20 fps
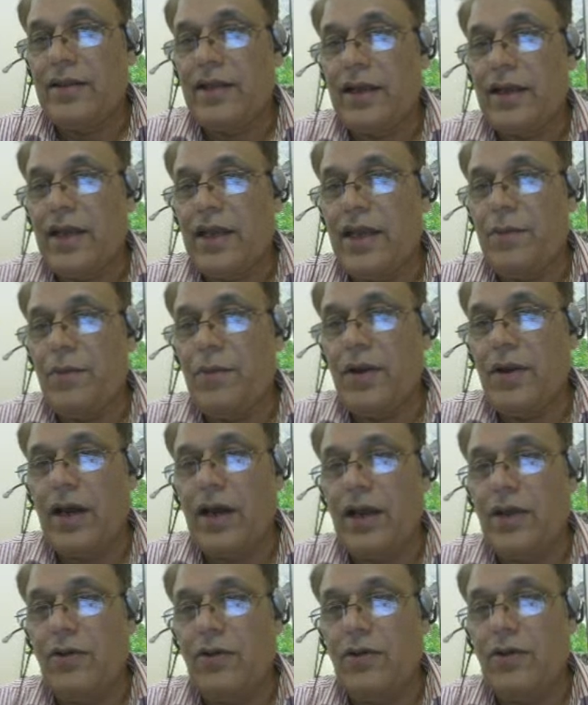they keep an
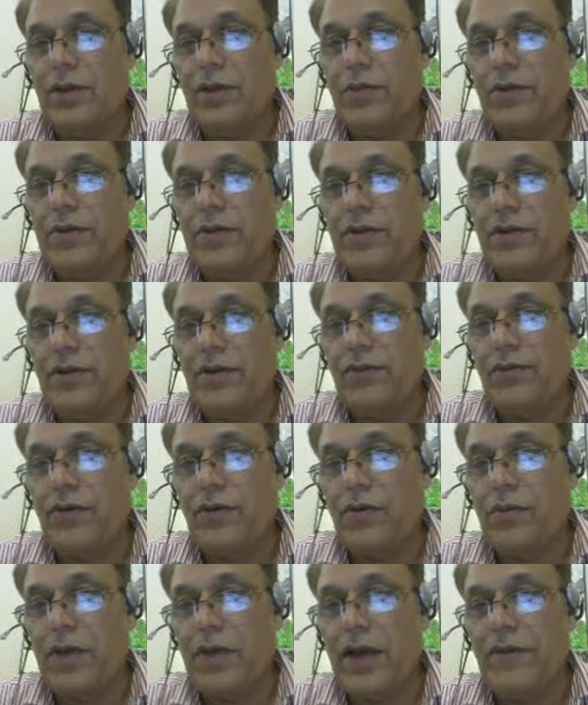eye on the business
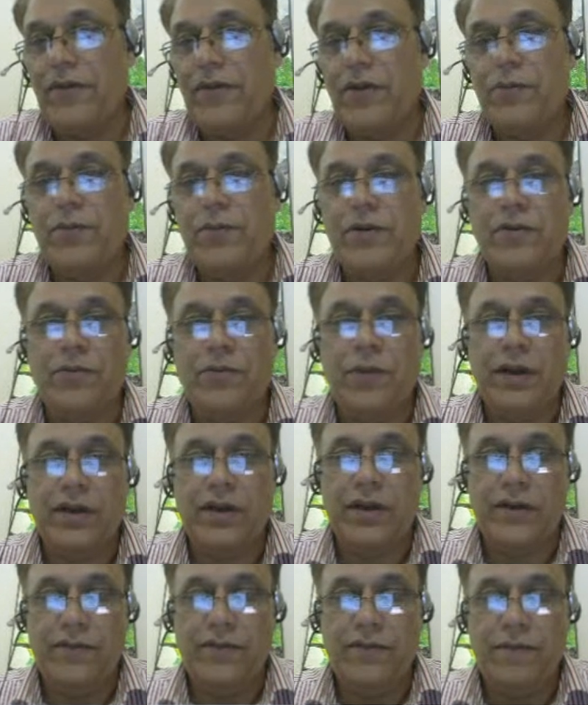from every
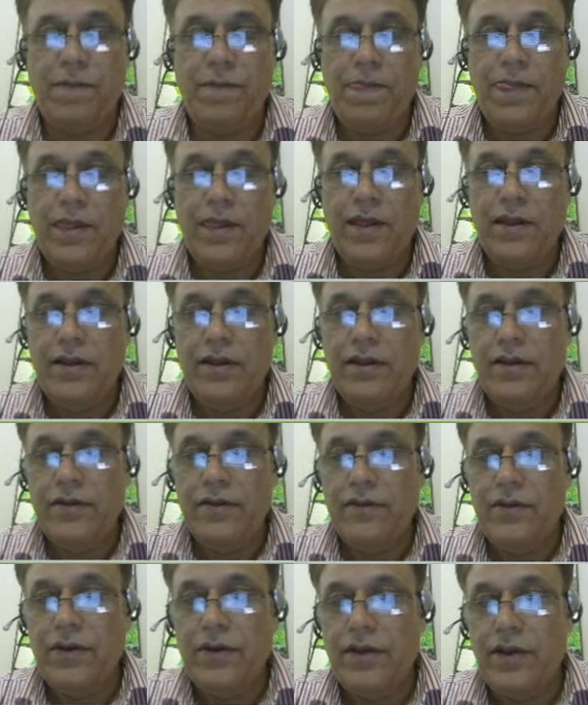perspective
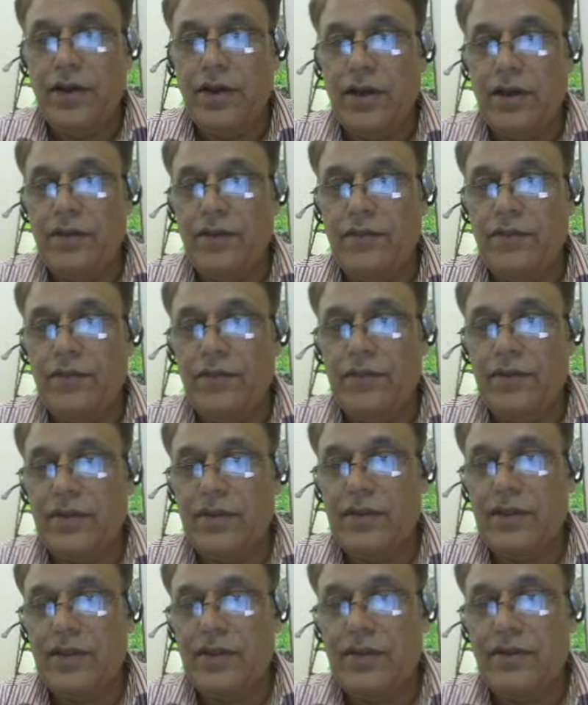to
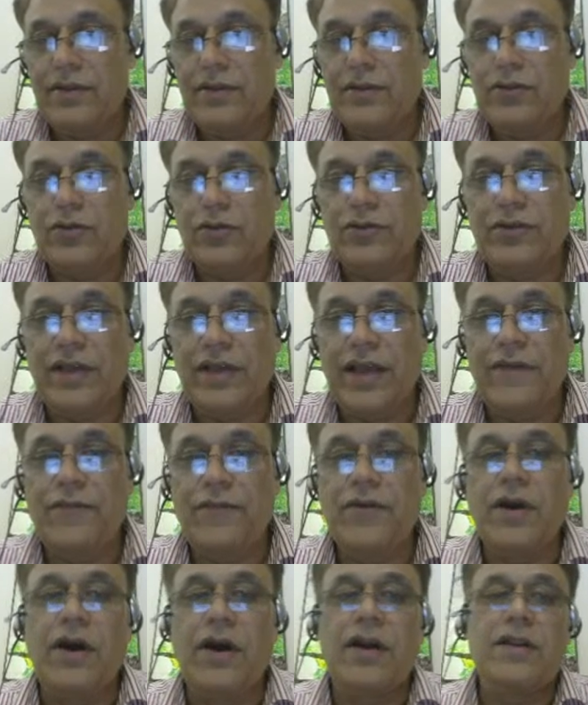
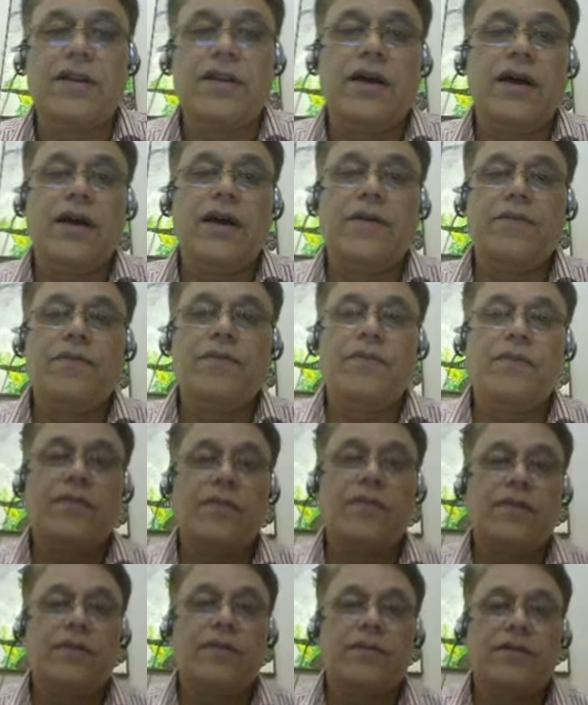safeguard the
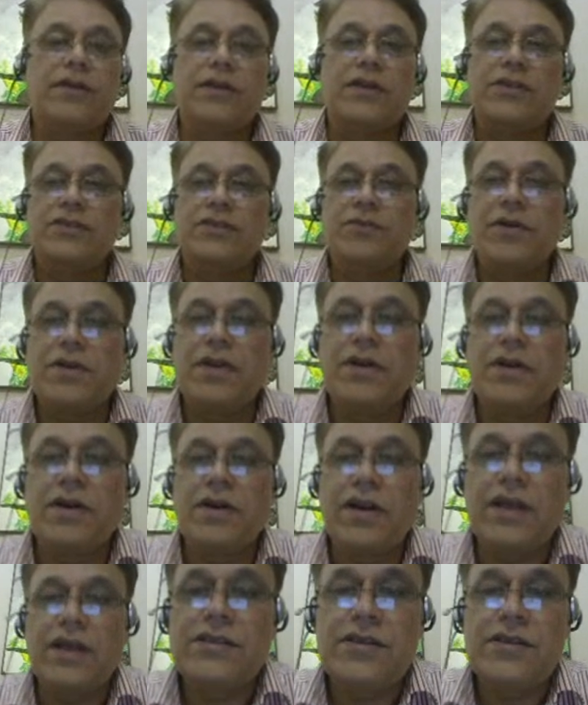customer's
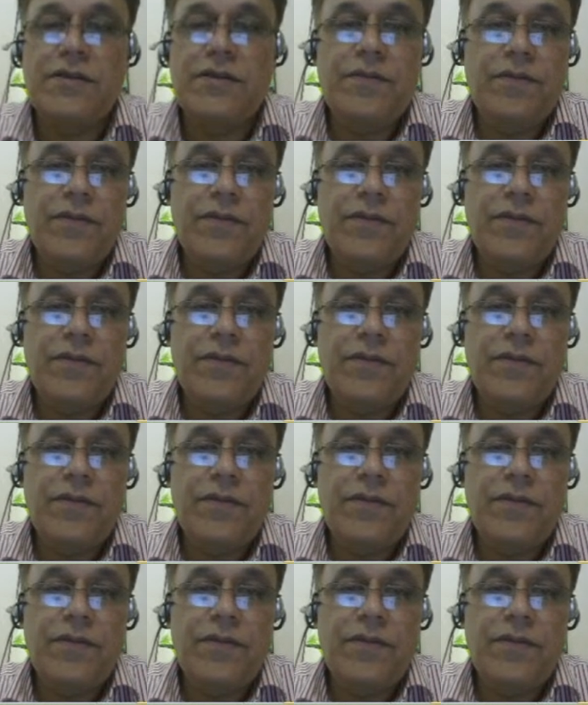interest,